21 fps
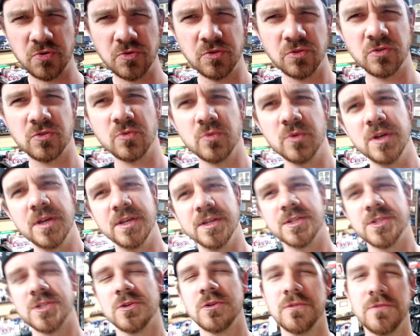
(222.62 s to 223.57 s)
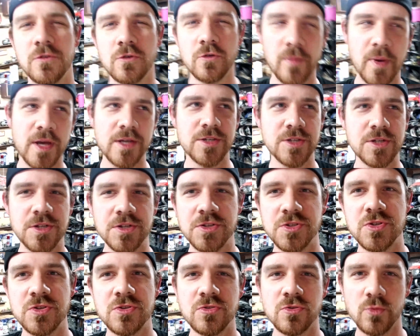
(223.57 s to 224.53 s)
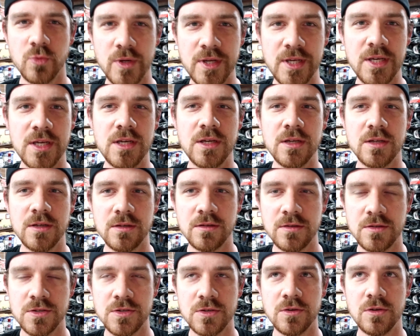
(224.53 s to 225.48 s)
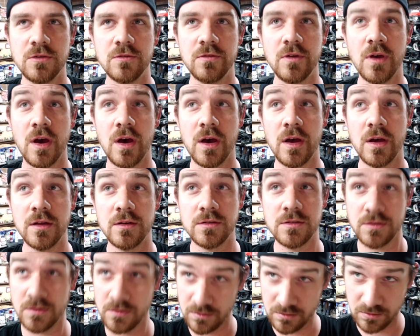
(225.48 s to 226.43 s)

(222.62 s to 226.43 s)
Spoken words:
to 3. So if you imagine it's 3, so you've got